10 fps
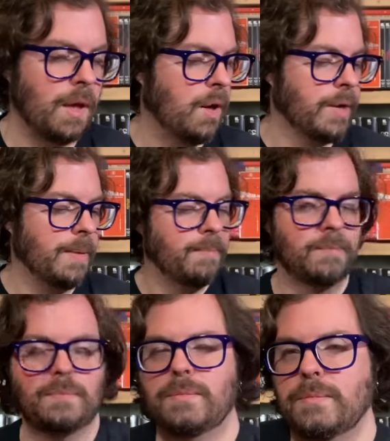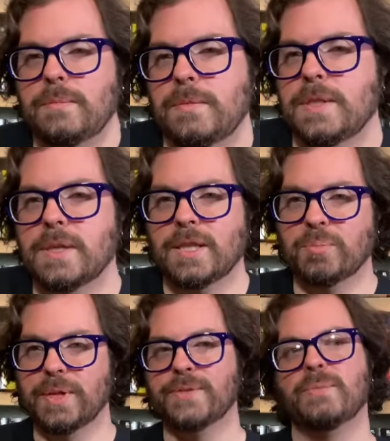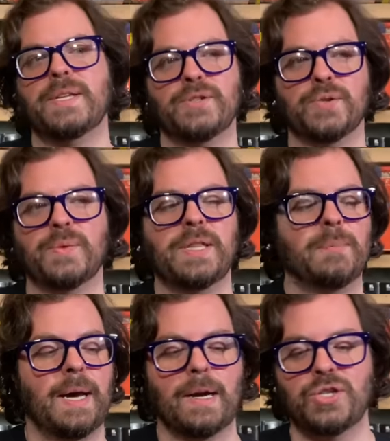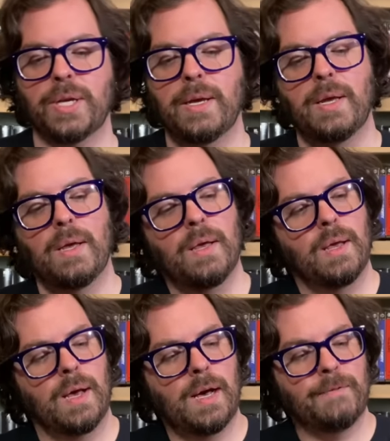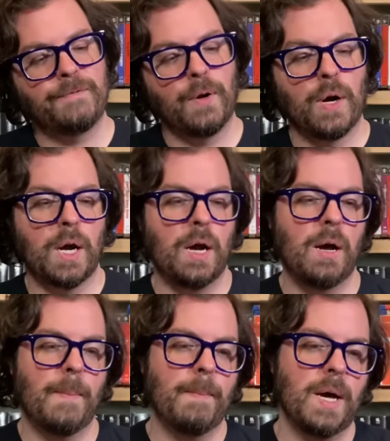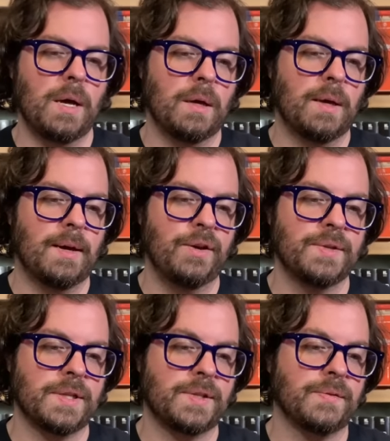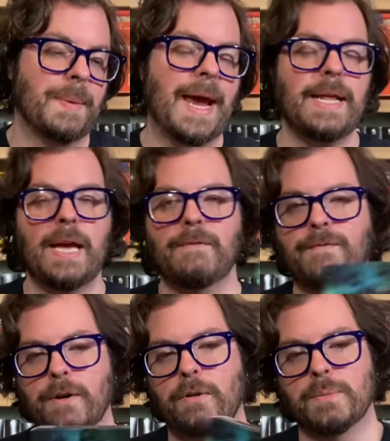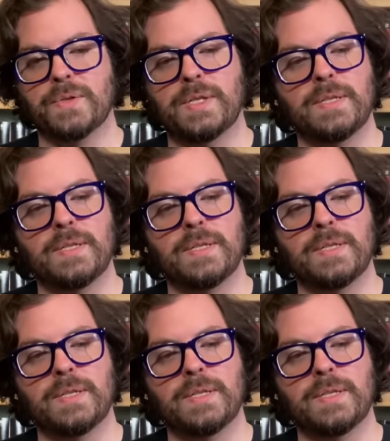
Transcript: Okay. It's not the place for me to just read the packaging. Who is this? From 88 Films.